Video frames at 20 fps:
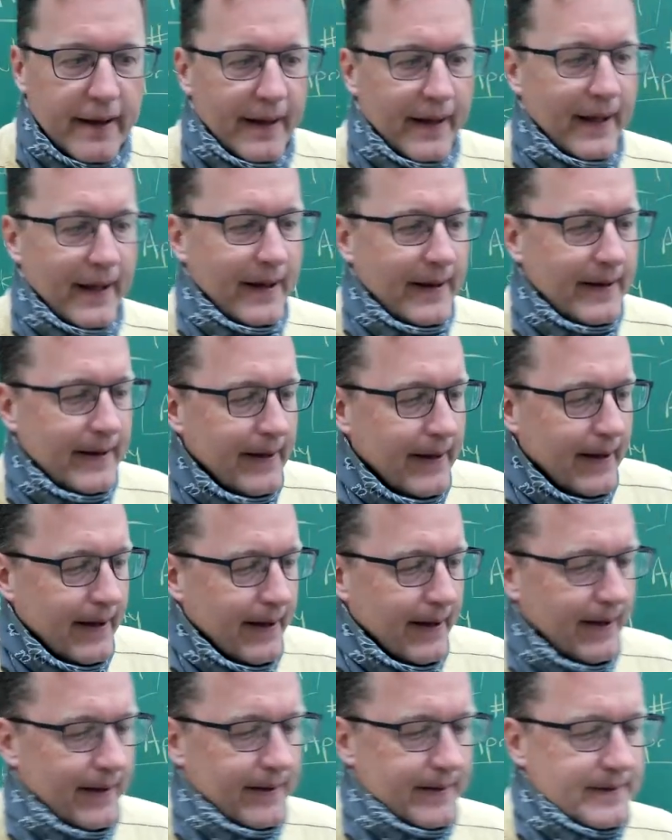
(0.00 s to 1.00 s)
And
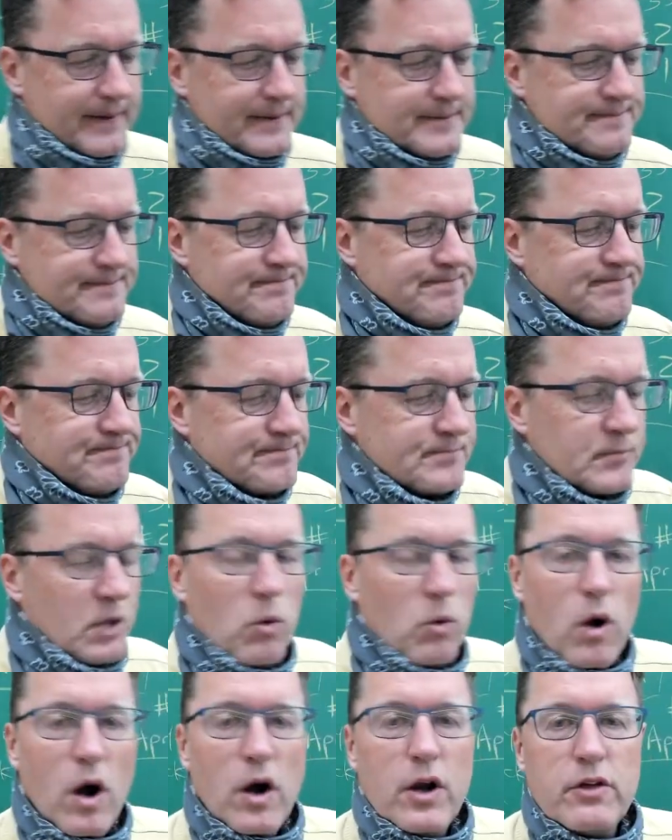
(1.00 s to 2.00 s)
uh,
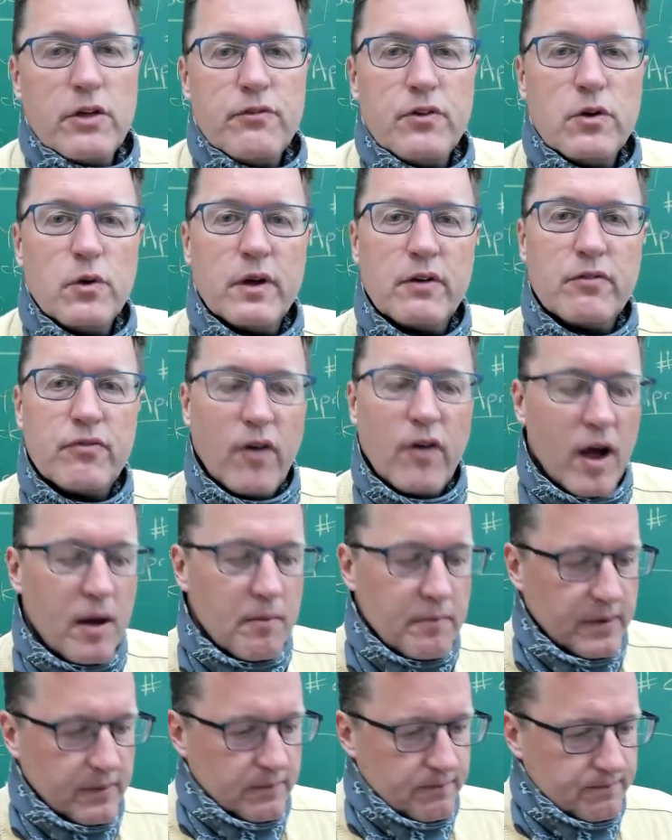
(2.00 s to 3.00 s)
where are you viewing
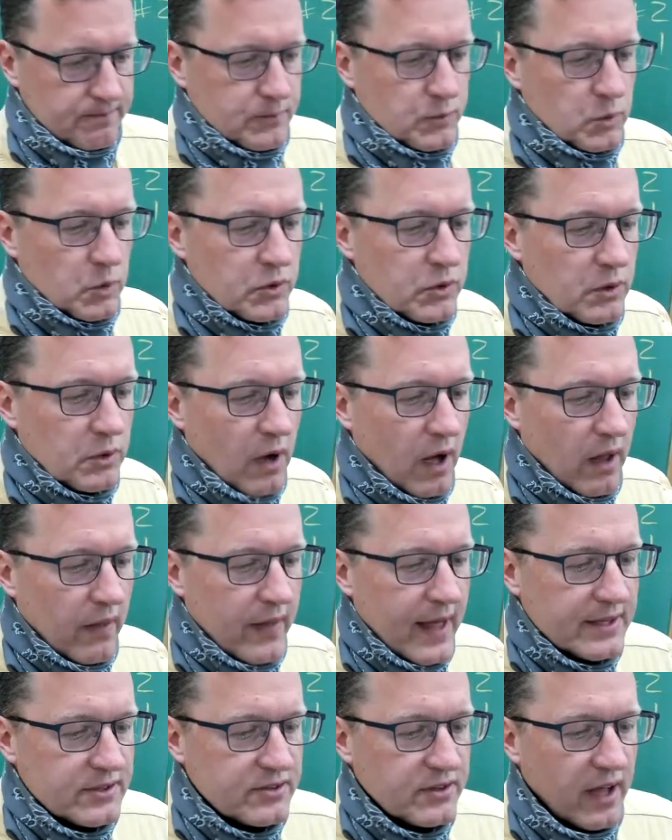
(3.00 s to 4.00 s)
from? And we'll do all
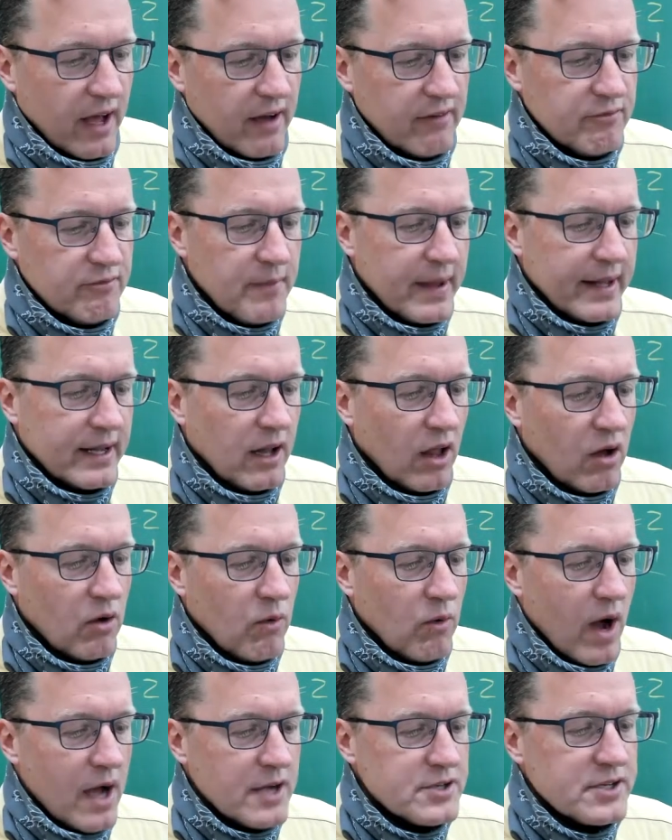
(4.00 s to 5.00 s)
that stuff. Menlo,
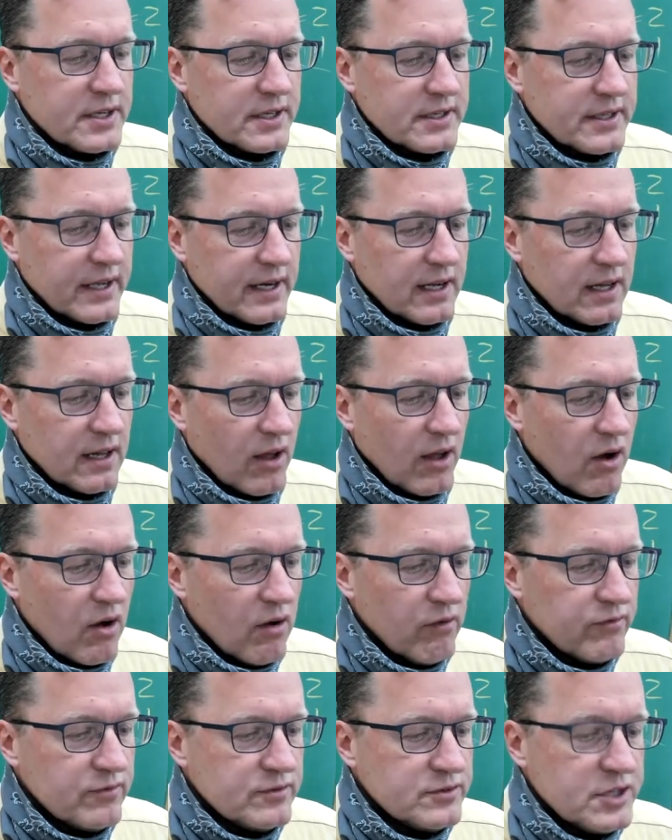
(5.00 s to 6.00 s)
Washington.
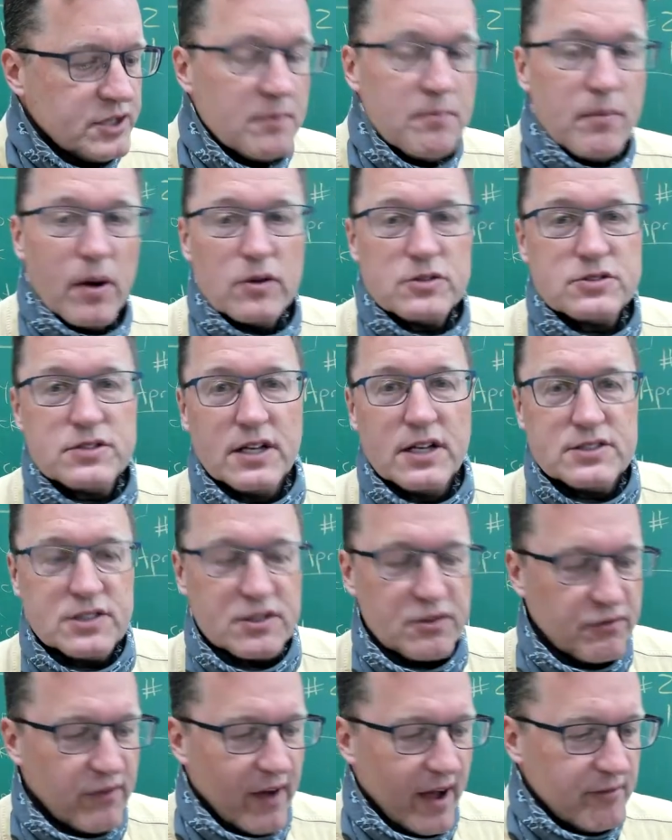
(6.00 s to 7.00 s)
Hello. Jimbo says
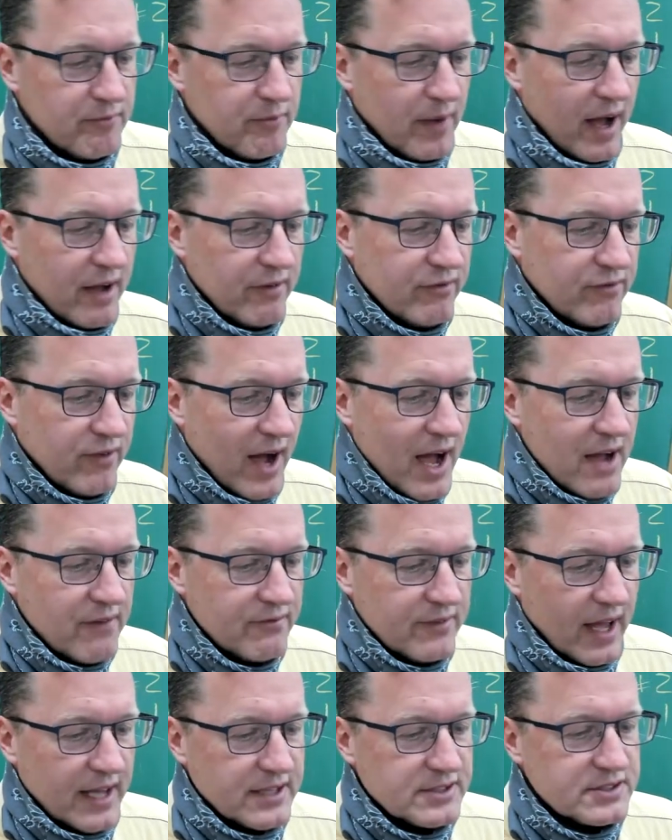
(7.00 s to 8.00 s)
it's five by
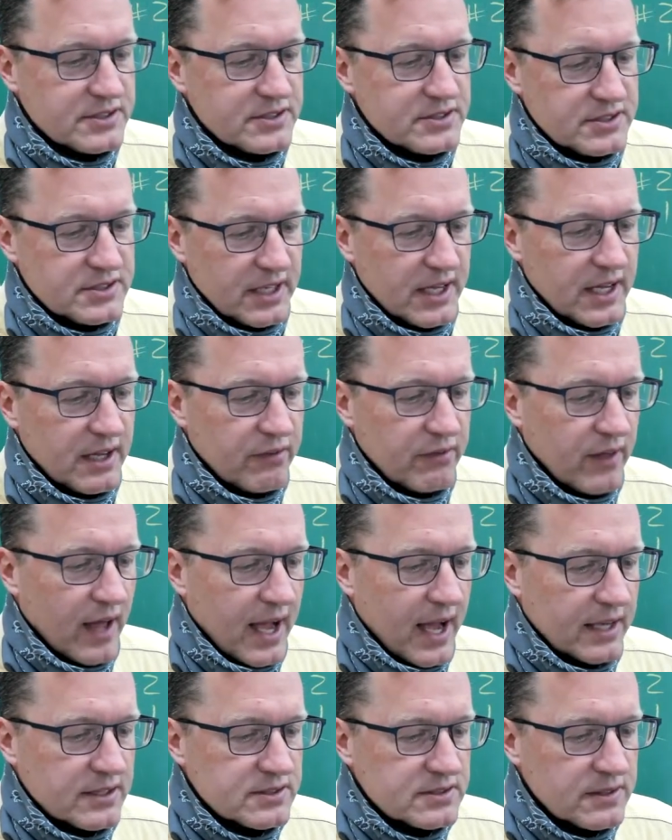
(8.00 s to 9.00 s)
five. Nice to see you.
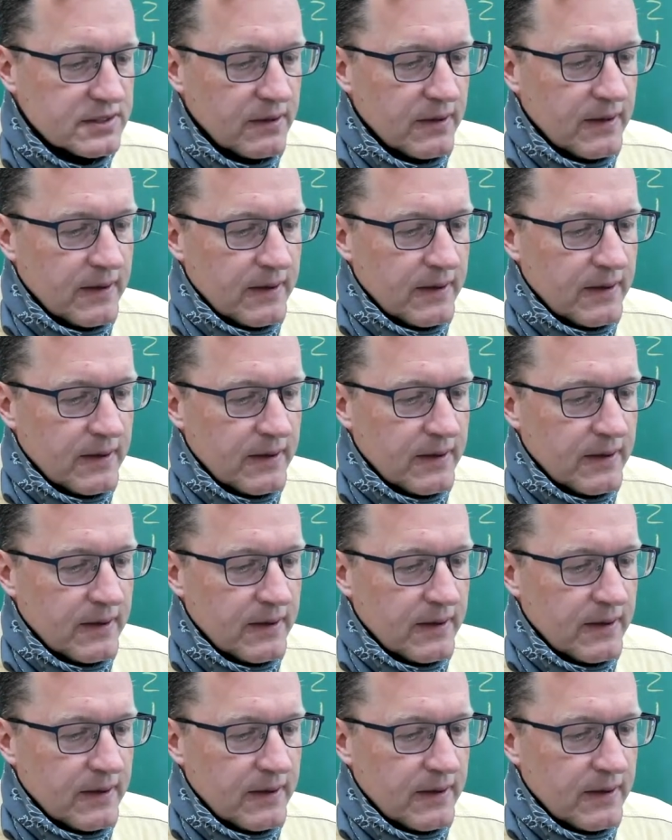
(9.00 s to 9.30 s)
Thanks.